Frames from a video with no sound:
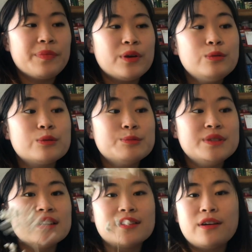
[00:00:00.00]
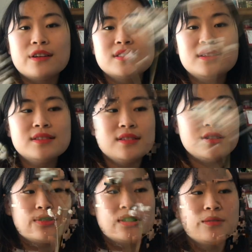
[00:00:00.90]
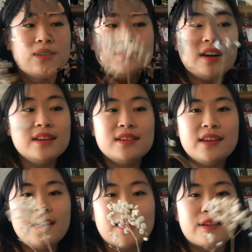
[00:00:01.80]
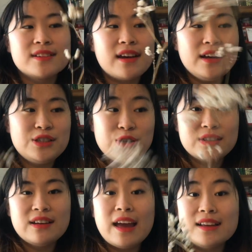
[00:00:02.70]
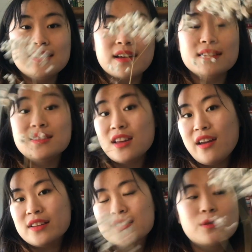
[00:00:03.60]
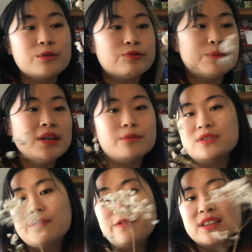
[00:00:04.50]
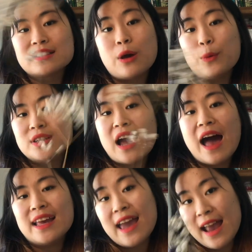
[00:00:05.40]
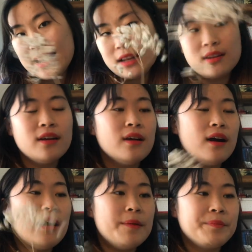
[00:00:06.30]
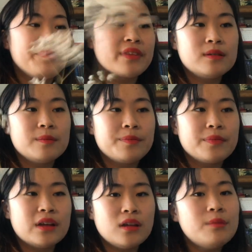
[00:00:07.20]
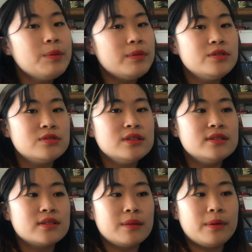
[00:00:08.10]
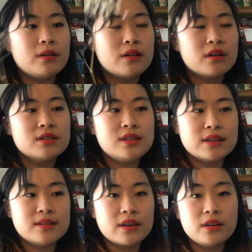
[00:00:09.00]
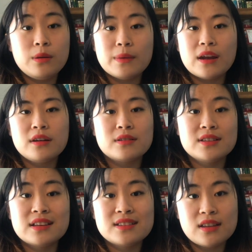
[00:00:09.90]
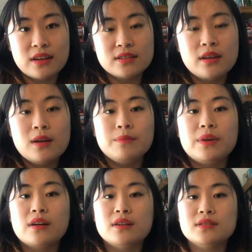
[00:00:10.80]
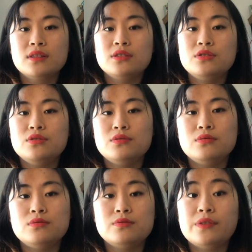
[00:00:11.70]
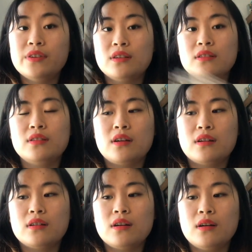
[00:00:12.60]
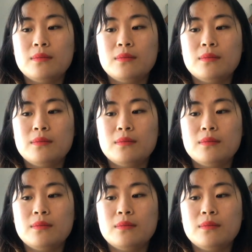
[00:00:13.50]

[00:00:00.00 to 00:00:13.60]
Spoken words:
Group 6, arts. This is an interesting one. I didn't take an art. I took a second science, which for me was physics, which I hated. A lot of people usually skip out on art to take a second humanity or a second science because to fulfill their